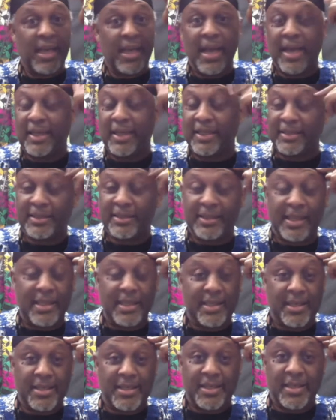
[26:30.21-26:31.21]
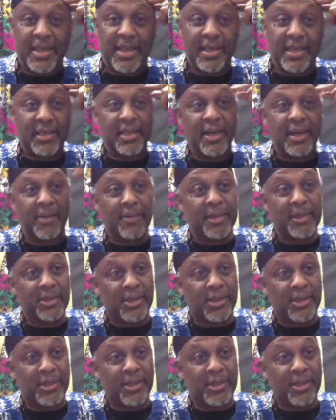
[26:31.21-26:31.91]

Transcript: I can see this thing coming.